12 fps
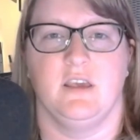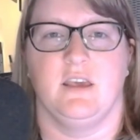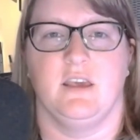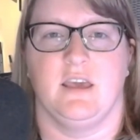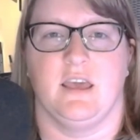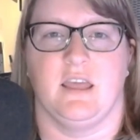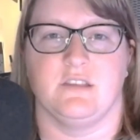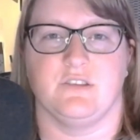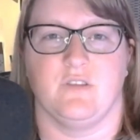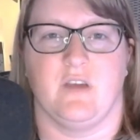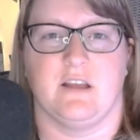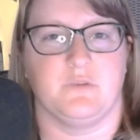And so
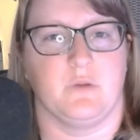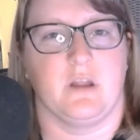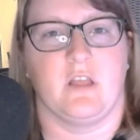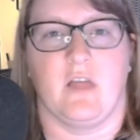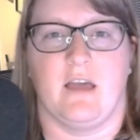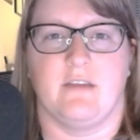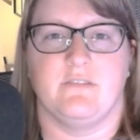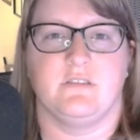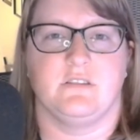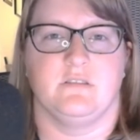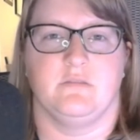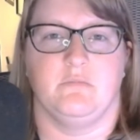that's when I
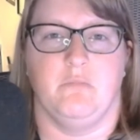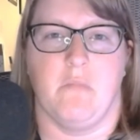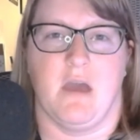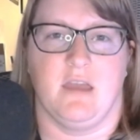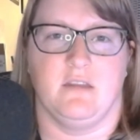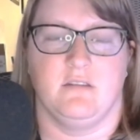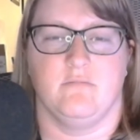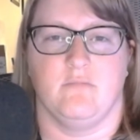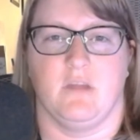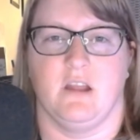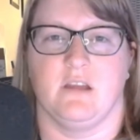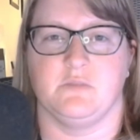left, met
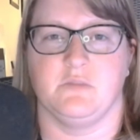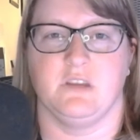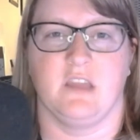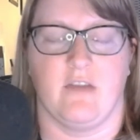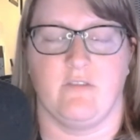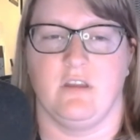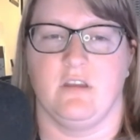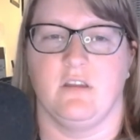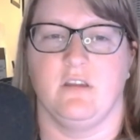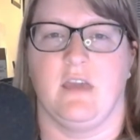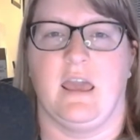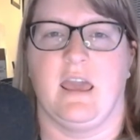my husband, Kevin,
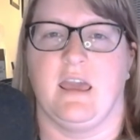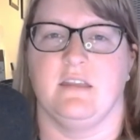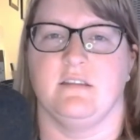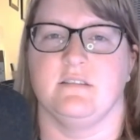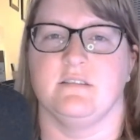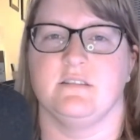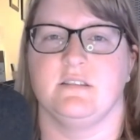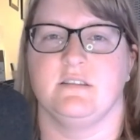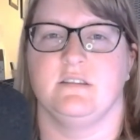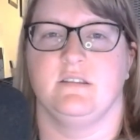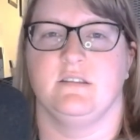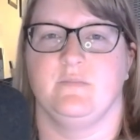and
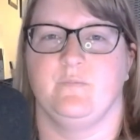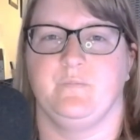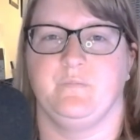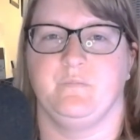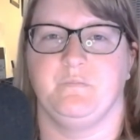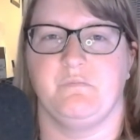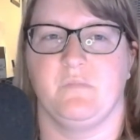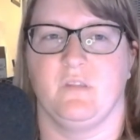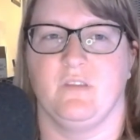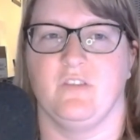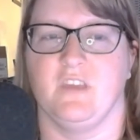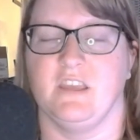
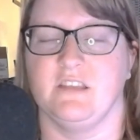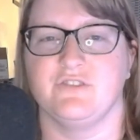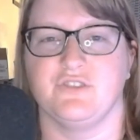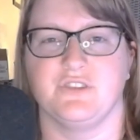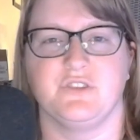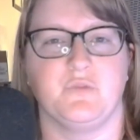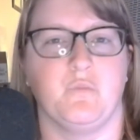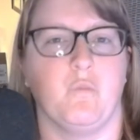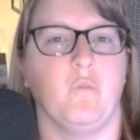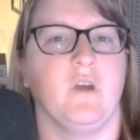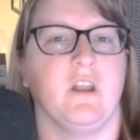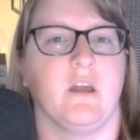things just
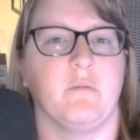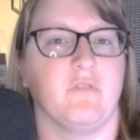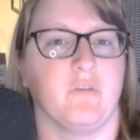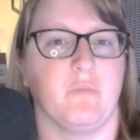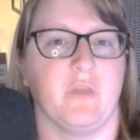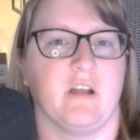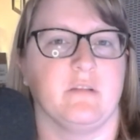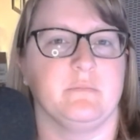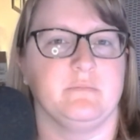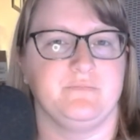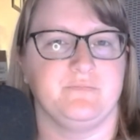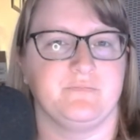went up from there.
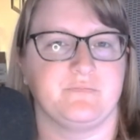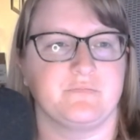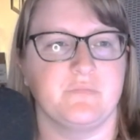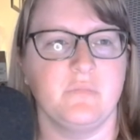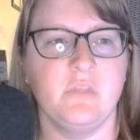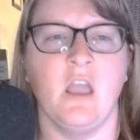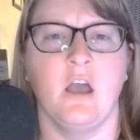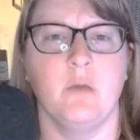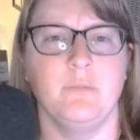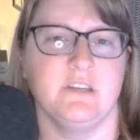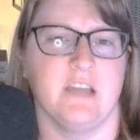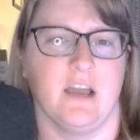Up
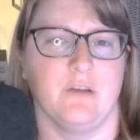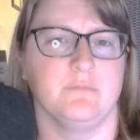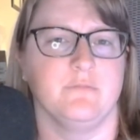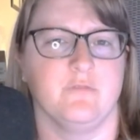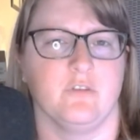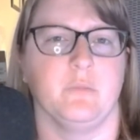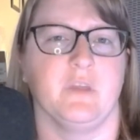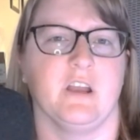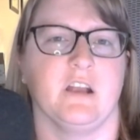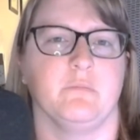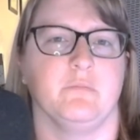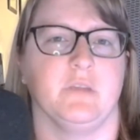and down from
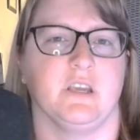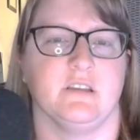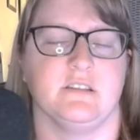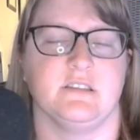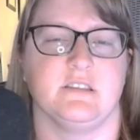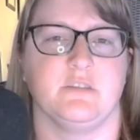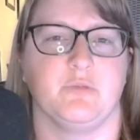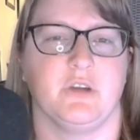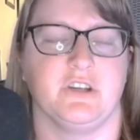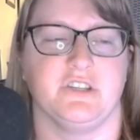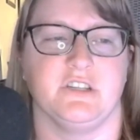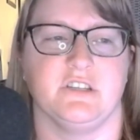there, because
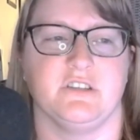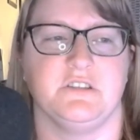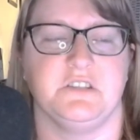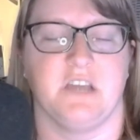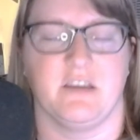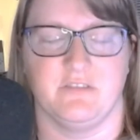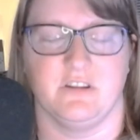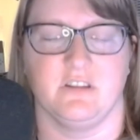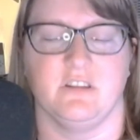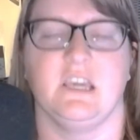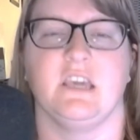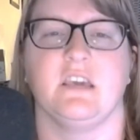depression
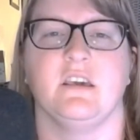definitely